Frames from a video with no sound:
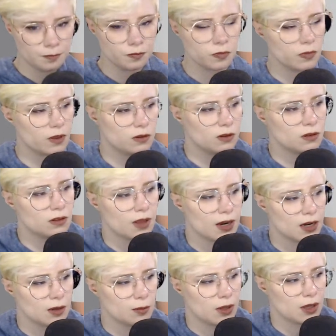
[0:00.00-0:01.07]
This is
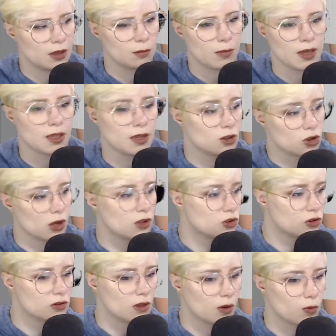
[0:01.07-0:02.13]
letting me make any
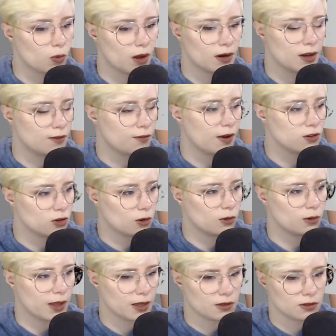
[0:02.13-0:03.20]
changes I want. If I don't
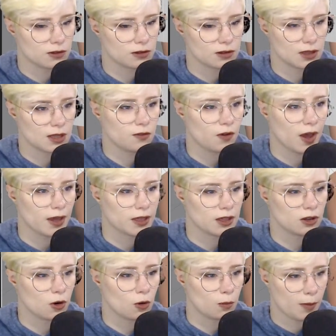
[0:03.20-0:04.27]
like the sleeve, I
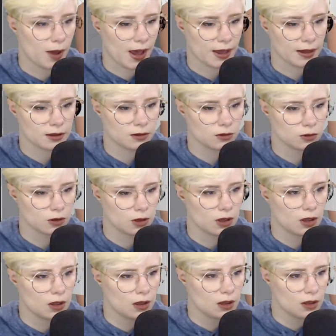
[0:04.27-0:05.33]
can go back
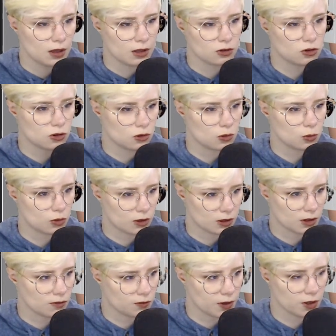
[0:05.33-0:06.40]
into the
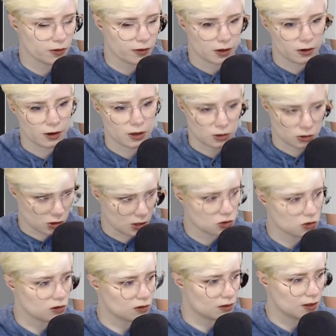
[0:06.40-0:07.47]
configurator and
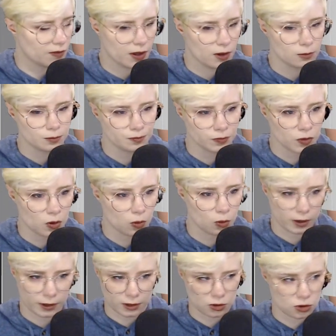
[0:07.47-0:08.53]
change the sleeve out,
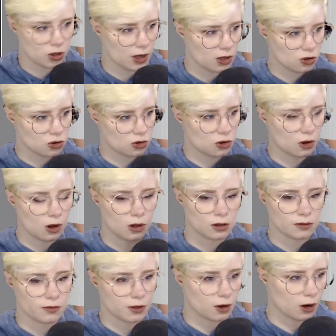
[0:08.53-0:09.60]
or I can change all
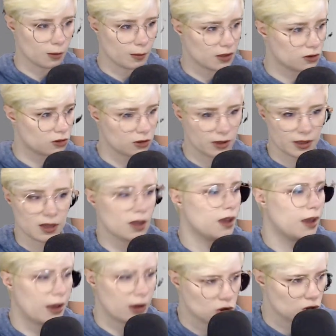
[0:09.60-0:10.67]
of the garments to like
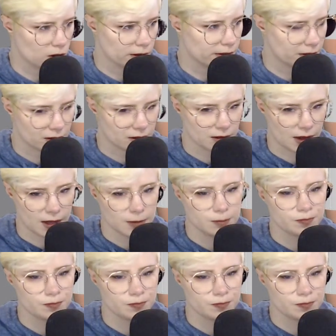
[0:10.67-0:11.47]
a shirt instead.